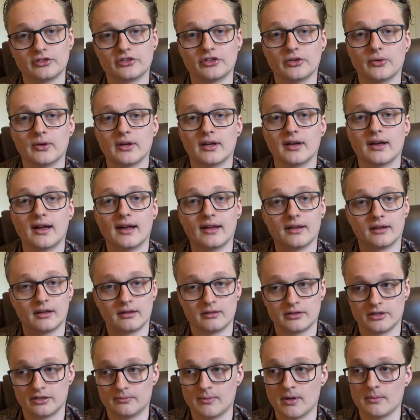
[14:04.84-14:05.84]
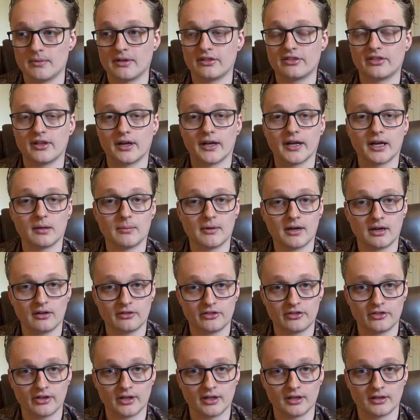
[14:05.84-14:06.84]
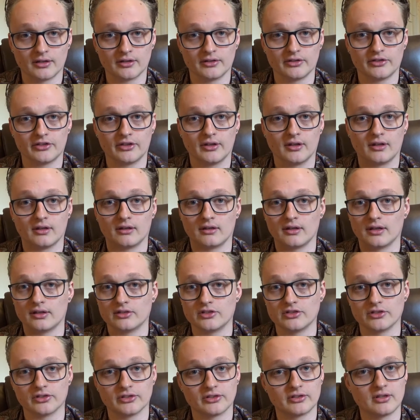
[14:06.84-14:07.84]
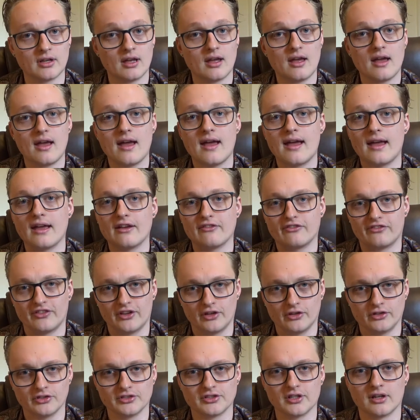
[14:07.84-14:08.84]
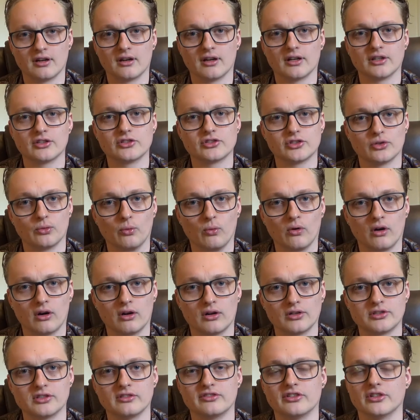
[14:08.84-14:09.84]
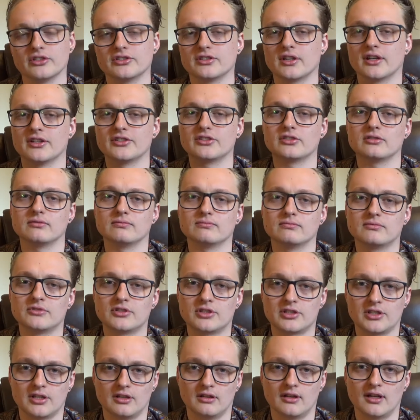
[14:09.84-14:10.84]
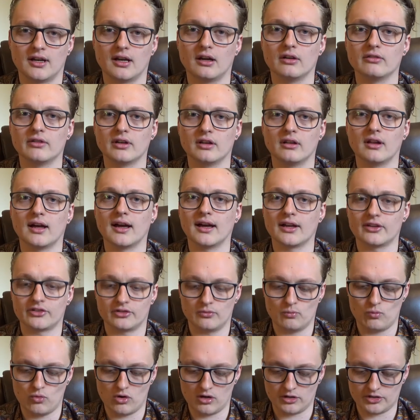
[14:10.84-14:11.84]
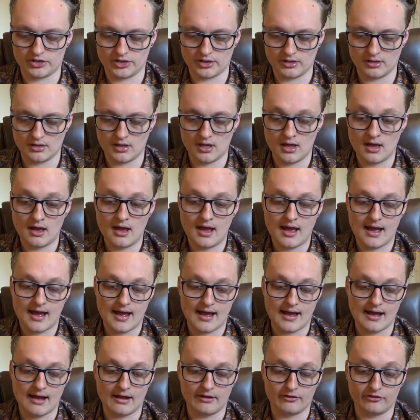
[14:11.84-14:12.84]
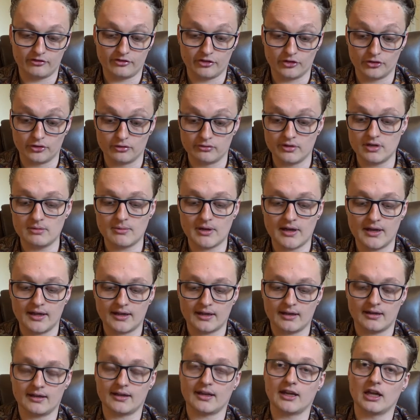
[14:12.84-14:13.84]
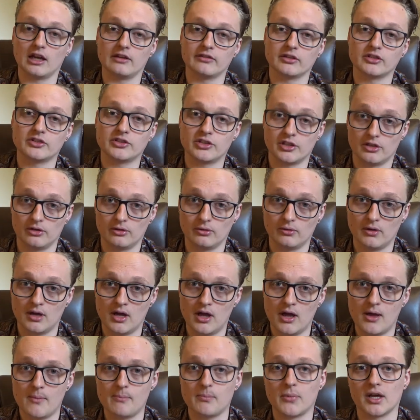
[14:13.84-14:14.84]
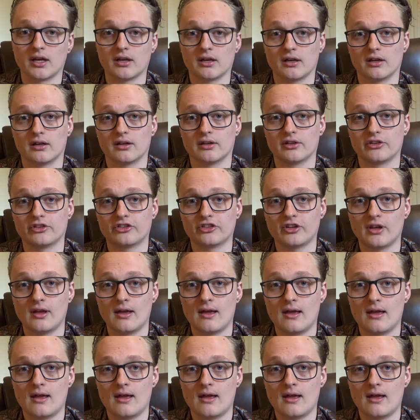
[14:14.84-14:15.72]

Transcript: through it, and it did make me think about things, and it feels nice to watch, it feels nice to chill out, relax and watch it. And for the remake I gave a 2 because